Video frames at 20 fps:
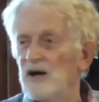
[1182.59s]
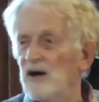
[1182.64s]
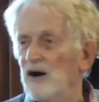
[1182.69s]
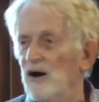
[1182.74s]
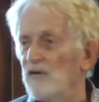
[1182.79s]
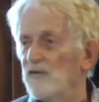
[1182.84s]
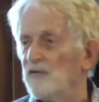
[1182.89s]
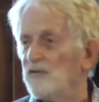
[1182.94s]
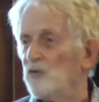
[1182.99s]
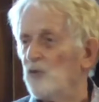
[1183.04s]

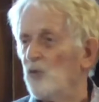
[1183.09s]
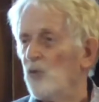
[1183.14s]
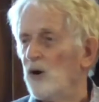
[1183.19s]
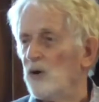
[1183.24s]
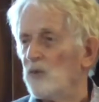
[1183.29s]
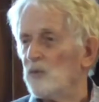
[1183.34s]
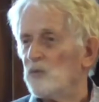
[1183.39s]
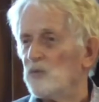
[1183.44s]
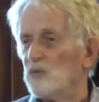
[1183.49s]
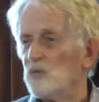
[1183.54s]
of
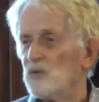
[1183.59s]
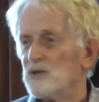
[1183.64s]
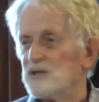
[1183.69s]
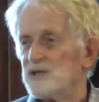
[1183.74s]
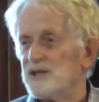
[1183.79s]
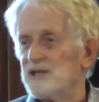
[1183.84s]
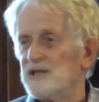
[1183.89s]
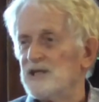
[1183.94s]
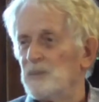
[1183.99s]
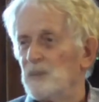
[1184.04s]
what was
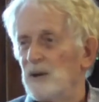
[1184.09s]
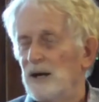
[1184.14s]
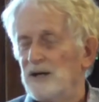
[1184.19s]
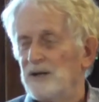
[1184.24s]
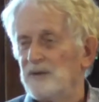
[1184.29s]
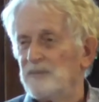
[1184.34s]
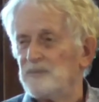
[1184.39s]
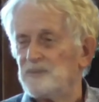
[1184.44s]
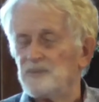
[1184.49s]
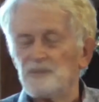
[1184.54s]
in the
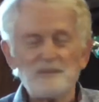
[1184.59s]
planet,